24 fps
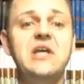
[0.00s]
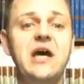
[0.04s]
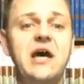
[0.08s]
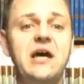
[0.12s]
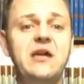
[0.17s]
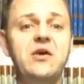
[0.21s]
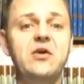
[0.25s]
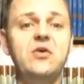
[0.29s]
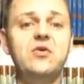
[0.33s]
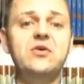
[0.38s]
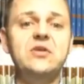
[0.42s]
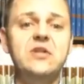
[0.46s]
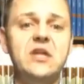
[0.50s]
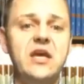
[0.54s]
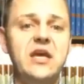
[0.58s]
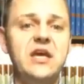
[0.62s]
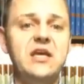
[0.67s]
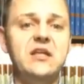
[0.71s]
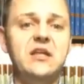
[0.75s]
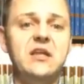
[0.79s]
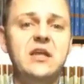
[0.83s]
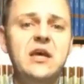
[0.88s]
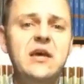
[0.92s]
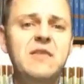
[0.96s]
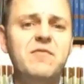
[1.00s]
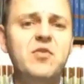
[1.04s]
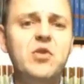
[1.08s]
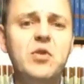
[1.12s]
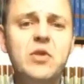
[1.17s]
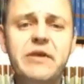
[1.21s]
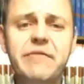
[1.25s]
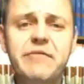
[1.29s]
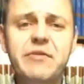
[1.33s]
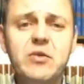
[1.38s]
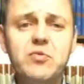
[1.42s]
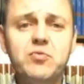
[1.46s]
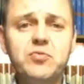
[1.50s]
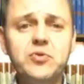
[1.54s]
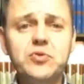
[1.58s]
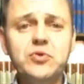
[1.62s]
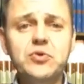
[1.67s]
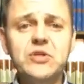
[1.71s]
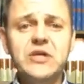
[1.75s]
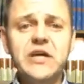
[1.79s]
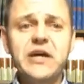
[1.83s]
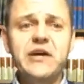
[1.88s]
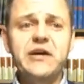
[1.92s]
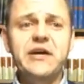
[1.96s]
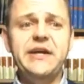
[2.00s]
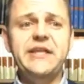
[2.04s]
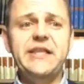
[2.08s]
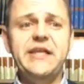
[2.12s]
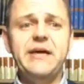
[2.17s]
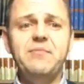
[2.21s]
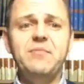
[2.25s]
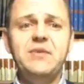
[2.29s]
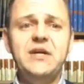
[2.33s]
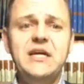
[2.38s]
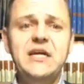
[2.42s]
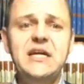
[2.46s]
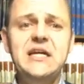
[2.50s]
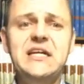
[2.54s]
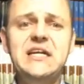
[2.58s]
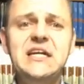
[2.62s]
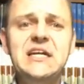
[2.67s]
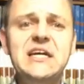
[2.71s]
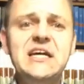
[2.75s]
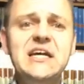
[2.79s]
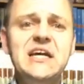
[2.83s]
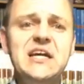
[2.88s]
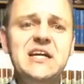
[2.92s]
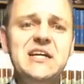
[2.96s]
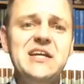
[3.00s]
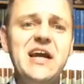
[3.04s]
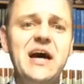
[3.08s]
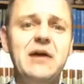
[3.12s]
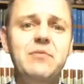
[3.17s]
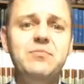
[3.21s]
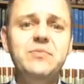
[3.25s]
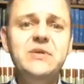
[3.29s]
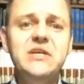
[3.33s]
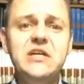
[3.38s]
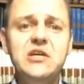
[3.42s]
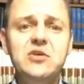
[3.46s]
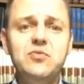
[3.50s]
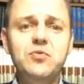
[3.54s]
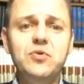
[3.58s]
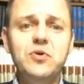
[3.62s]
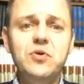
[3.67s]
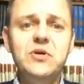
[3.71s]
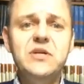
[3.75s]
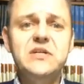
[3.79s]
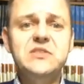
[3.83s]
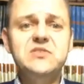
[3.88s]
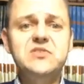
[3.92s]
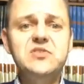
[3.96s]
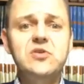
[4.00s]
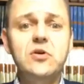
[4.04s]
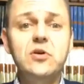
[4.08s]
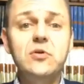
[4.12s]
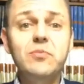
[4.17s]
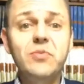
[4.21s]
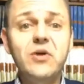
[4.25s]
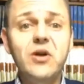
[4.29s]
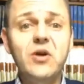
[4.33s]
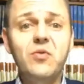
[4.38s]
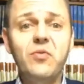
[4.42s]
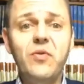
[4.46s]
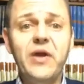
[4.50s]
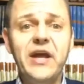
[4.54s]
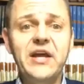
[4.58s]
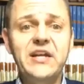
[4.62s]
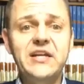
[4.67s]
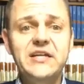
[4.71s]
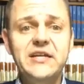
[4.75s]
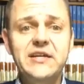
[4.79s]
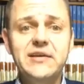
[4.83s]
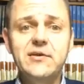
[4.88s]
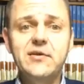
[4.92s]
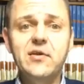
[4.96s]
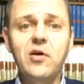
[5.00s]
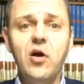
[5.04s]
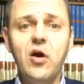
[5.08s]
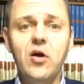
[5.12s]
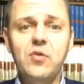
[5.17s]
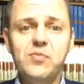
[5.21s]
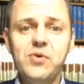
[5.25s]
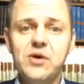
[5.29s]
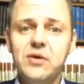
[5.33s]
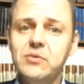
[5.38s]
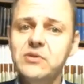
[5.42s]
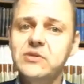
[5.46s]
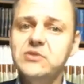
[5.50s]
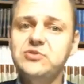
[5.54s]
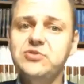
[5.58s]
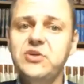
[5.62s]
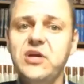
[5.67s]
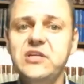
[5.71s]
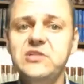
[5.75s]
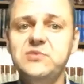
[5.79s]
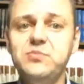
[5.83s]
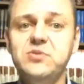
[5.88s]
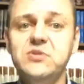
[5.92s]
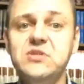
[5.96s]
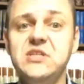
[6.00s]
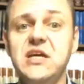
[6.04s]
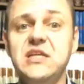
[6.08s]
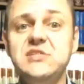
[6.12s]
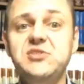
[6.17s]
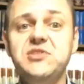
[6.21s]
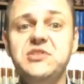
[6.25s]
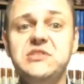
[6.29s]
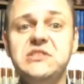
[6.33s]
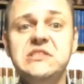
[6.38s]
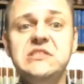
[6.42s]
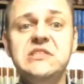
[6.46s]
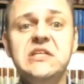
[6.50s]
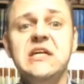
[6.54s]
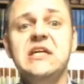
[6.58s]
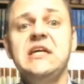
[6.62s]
I know in you live in a rural area that may not be a real concern, but around here our public transportation